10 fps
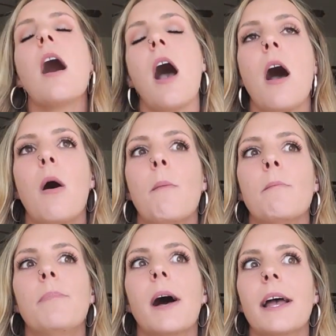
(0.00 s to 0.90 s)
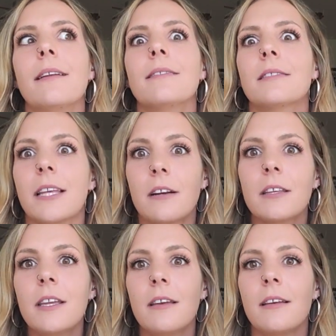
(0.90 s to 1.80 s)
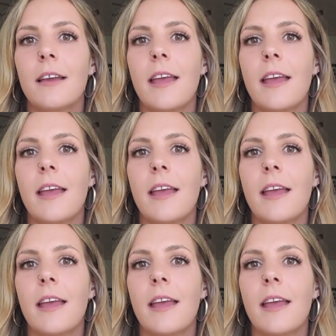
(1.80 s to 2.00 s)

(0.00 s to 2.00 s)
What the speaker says: But literally,